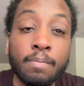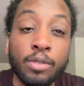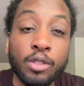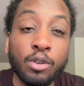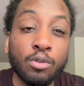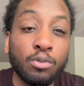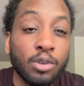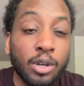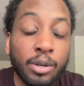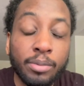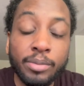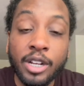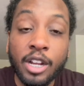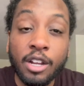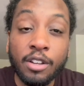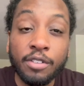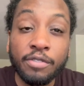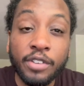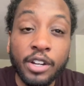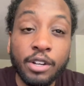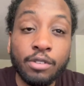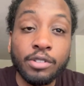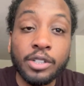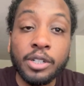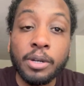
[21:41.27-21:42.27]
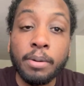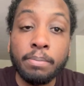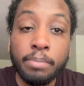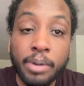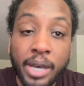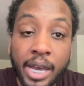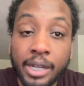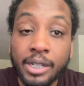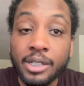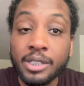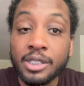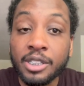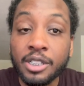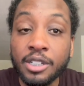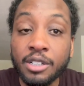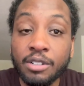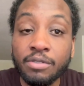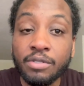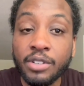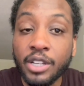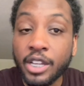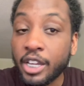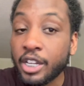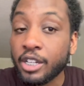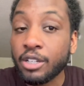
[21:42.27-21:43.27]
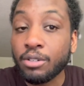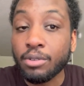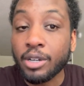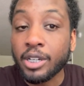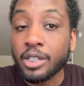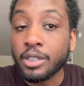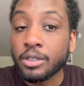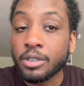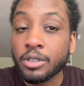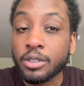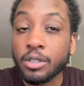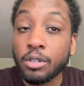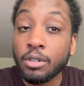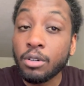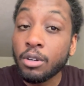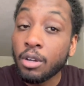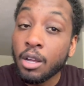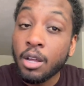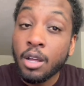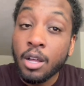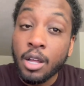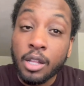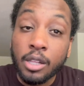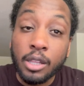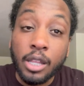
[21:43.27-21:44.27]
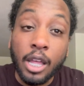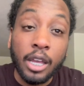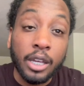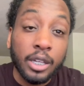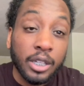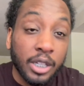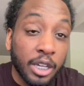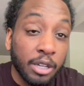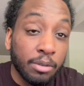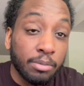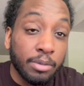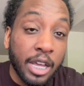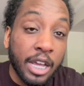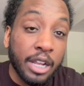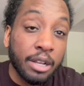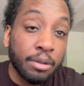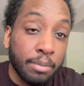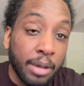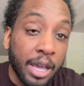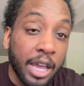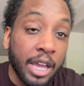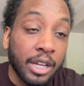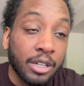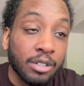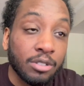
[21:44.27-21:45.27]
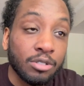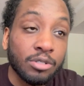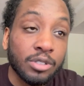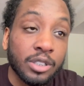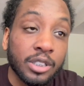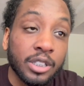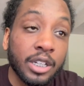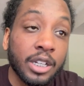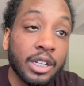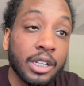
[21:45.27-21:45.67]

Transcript: Women are very competitive anyway, so, like, keep that in mind, you know what I'm saying?